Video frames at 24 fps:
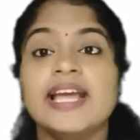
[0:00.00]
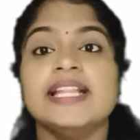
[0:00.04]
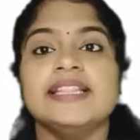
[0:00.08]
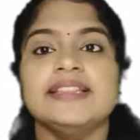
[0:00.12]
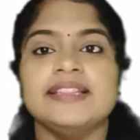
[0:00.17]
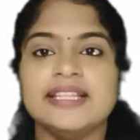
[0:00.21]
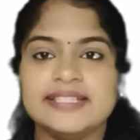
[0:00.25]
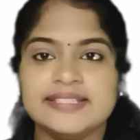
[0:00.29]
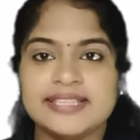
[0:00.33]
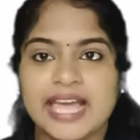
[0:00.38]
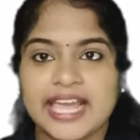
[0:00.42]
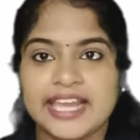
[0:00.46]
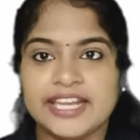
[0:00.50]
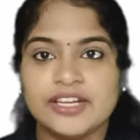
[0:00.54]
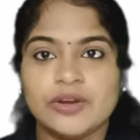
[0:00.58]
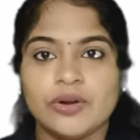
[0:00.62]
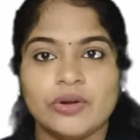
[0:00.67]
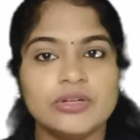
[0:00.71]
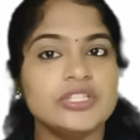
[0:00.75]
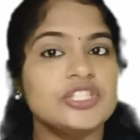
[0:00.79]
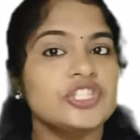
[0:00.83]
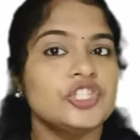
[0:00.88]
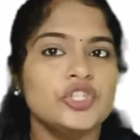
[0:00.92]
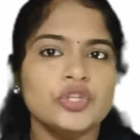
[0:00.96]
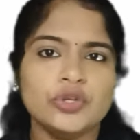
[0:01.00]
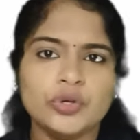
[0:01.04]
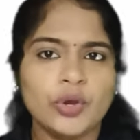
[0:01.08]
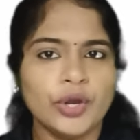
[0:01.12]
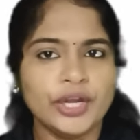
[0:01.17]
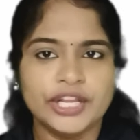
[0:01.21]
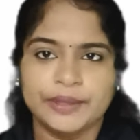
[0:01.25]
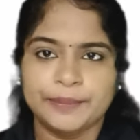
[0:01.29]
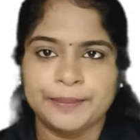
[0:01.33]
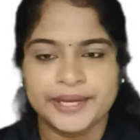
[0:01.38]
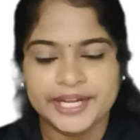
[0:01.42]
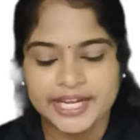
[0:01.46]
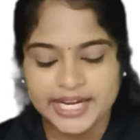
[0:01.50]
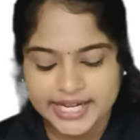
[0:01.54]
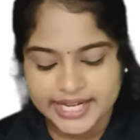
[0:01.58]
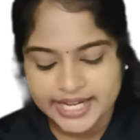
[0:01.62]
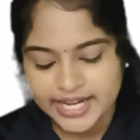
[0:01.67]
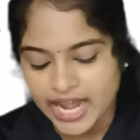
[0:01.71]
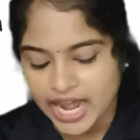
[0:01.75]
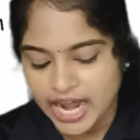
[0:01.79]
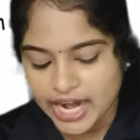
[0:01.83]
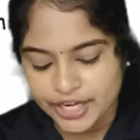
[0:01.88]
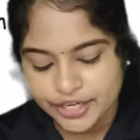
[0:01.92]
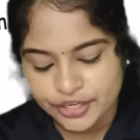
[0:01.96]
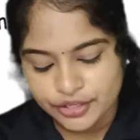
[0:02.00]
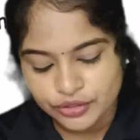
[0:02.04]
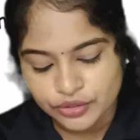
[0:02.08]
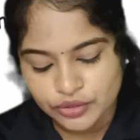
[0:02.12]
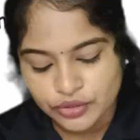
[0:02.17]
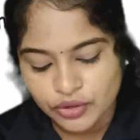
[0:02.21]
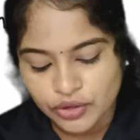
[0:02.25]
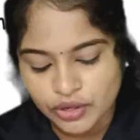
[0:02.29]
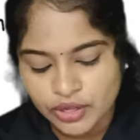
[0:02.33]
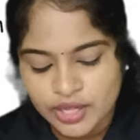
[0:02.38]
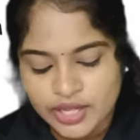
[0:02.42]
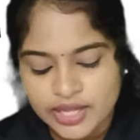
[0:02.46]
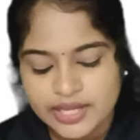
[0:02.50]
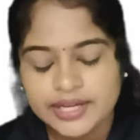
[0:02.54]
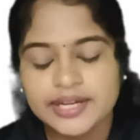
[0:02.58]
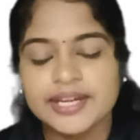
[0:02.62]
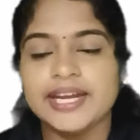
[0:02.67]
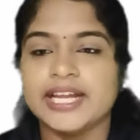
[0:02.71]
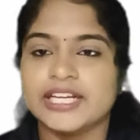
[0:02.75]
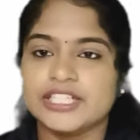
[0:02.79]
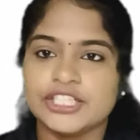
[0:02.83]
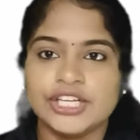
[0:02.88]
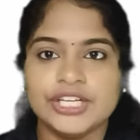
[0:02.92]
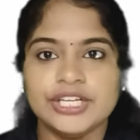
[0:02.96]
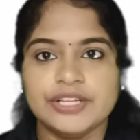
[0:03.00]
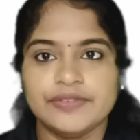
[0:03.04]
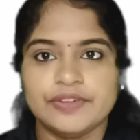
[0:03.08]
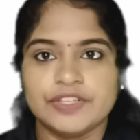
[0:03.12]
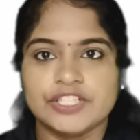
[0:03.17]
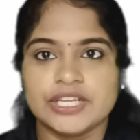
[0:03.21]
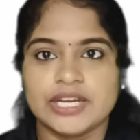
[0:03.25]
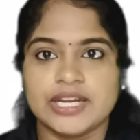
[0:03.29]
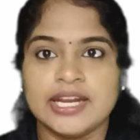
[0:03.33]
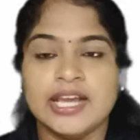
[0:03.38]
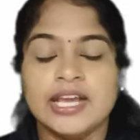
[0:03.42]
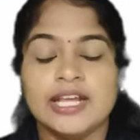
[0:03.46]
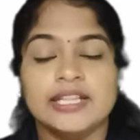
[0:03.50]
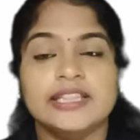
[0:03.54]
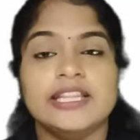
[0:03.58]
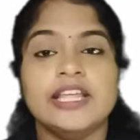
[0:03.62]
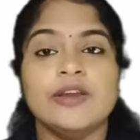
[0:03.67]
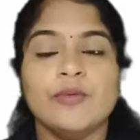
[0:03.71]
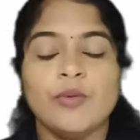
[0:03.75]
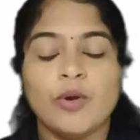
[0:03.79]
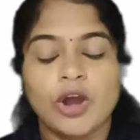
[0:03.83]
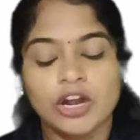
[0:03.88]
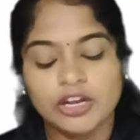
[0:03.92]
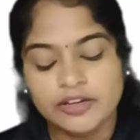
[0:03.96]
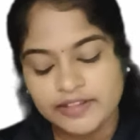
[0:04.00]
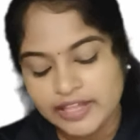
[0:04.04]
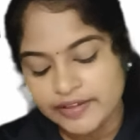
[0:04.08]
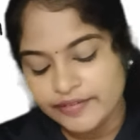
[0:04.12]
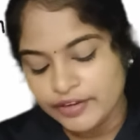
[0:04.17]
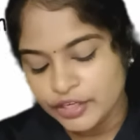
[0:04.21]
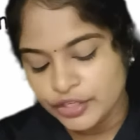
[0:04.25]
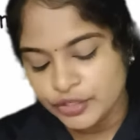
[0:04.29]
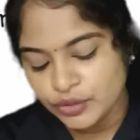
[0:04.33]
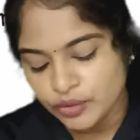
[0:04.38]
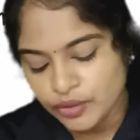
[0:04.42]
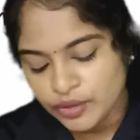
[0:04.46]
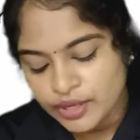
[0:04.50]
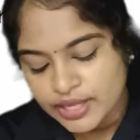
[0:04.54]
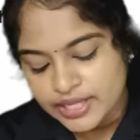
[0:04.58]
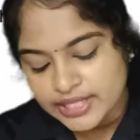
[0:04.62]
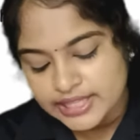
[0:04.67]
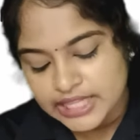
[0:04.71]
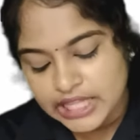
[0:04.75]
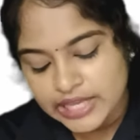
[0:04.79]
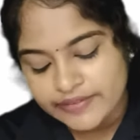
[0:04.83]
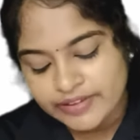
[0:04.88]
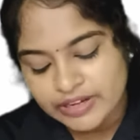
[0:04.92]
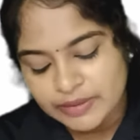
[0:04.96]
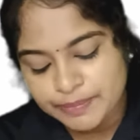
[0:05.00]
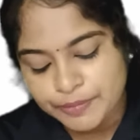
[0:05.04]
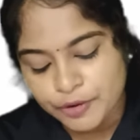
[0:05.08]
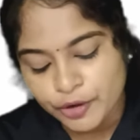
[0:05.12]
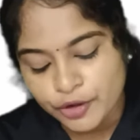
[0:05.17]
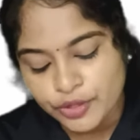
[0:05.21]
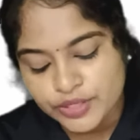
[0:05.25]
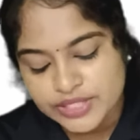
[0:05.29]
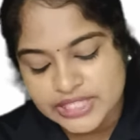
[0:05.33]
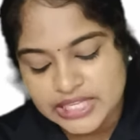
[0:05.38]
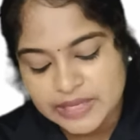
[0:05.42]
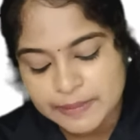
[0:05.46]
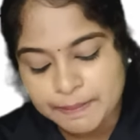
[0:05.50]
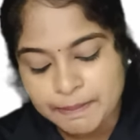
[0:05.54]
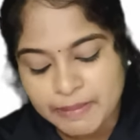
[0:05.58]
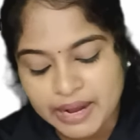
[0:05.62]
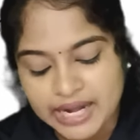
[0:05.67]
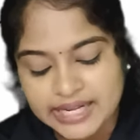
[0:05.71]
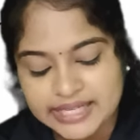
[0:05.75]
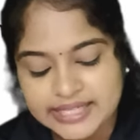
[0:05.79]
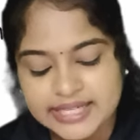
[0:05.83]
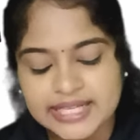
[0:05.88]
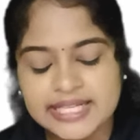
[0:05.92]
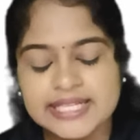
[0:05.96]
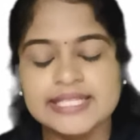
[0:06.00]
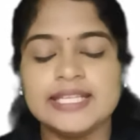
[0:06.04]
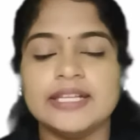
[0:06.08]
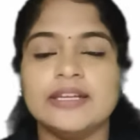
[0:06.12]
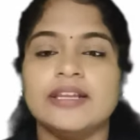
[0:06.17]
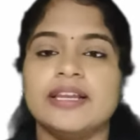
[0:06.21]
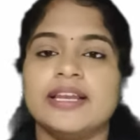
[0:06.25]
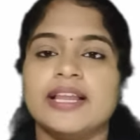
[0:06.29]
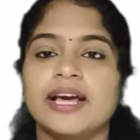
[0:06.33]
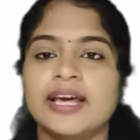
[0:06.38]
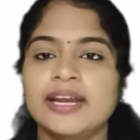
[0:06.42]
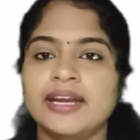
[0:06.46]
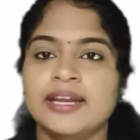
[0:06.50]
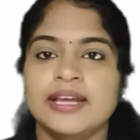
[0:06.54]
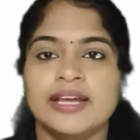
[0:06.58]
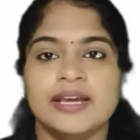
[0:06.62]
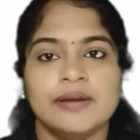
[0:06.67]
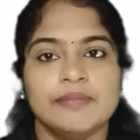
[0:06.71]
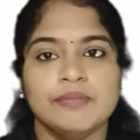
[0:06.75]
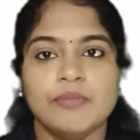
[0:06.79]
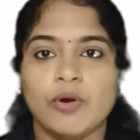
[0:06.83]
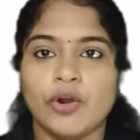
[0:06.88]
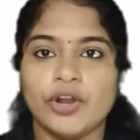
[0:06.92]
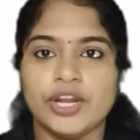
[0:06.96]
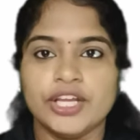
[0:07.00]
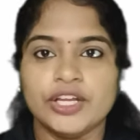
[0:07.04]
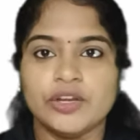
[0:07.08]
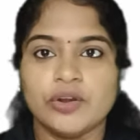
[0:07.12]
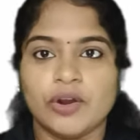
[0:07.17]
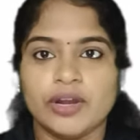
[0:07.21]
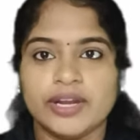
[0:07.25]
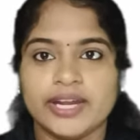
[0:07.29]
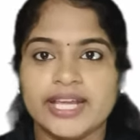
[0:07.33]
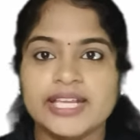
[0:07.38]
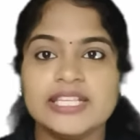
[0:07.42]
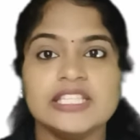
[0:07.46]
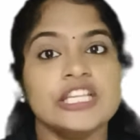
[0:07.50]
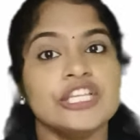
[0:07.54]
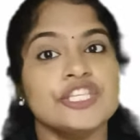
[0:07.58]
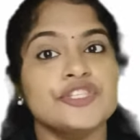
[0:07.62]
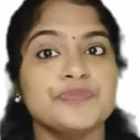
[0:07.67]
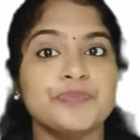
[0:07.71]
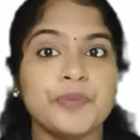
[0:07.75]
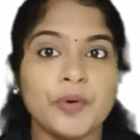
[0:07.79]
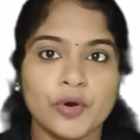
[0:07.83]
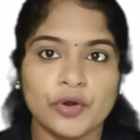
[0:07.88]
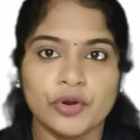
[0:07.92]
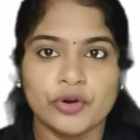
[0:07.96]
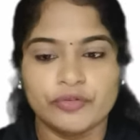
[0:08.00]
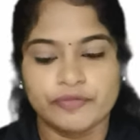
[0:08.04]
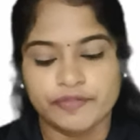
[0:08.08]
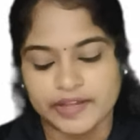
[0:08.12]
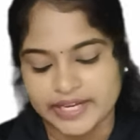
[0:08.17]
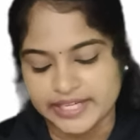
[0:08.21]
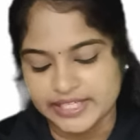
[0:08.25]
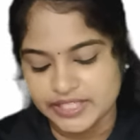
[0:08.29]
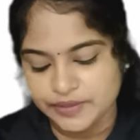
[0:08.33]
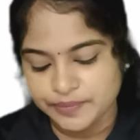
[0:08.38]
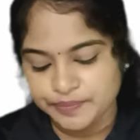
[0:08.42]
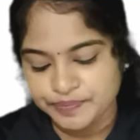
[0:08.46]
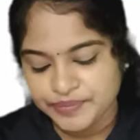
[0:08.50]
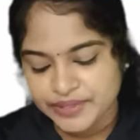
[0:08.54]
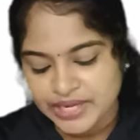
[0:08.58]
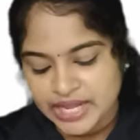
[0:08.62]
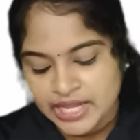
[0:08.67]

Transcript: The zygotes do not immediately undergo reduction division. What they will do? They will produce a multicellular body called as sporophyte.